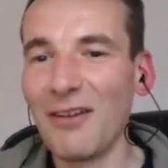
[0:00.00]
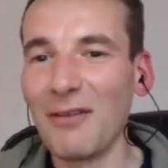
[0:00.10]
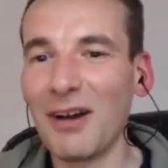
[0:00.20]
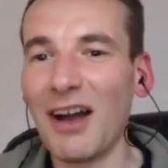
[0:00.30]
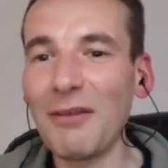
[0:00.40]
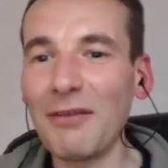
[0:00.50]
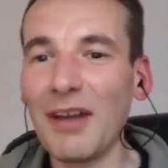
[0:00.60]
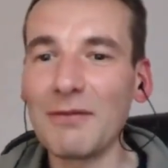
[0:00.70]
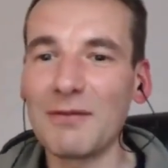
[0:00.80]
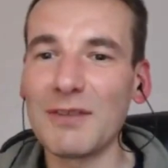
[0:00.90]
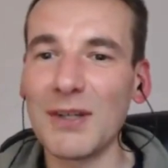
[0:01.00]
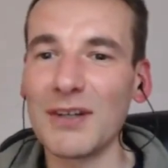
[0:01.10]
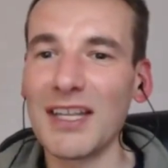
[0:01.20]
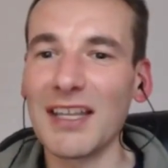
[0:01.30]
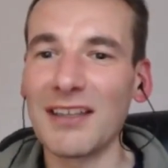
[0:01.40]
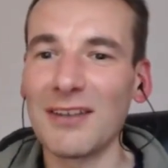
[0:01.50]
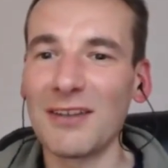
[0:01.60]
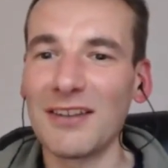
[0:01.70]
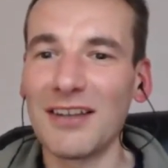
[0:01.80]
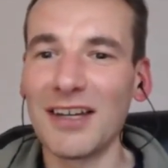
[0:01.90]
Well, I, I certainly,
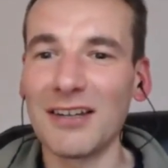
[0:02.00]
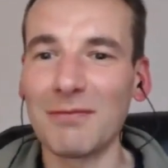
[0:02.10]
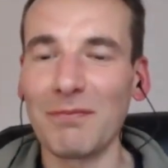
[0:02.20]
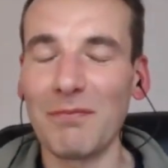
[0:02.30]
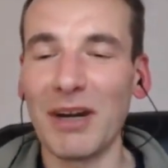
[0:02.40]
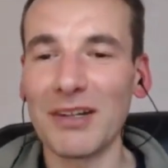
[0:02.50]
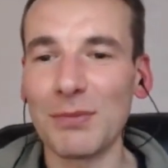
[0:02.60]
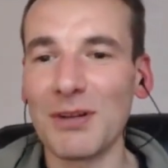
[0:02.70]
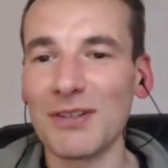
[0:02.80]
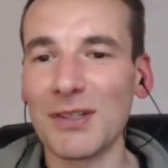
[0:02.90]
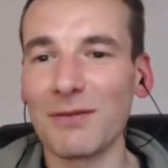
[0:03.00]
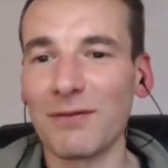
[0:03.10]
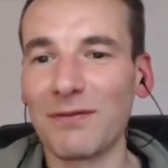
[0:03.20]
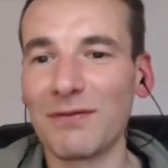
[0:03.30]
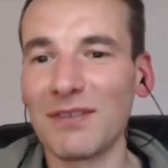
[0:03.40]
um, my experience of,